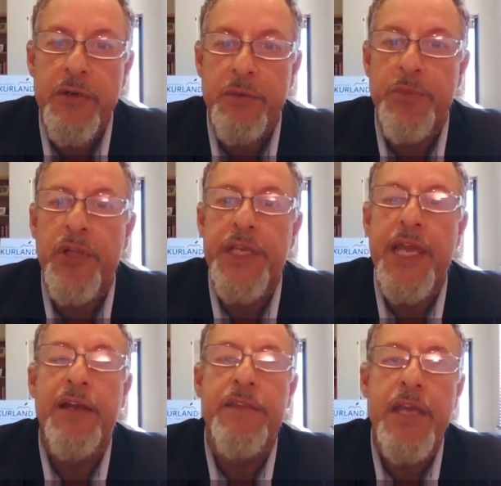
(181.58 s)
pulling
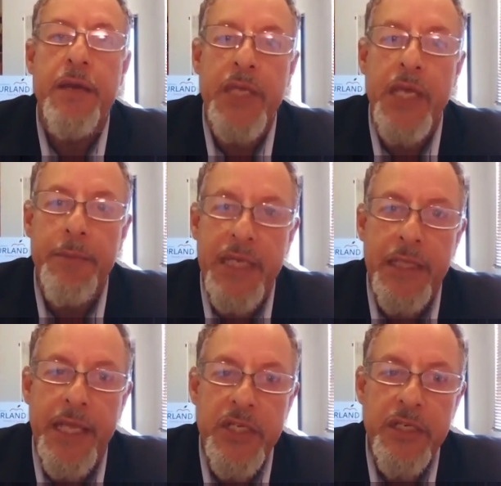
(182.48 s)
out of the upcoming
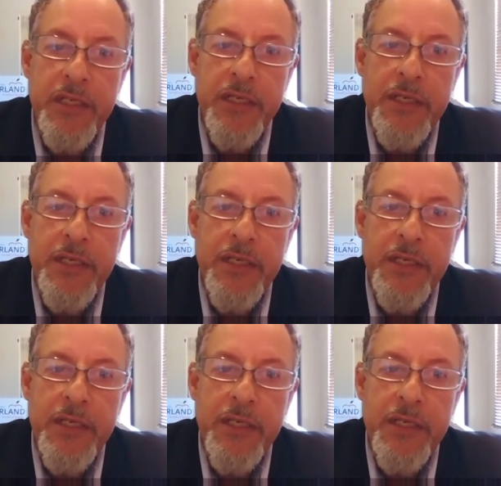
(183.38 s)
election.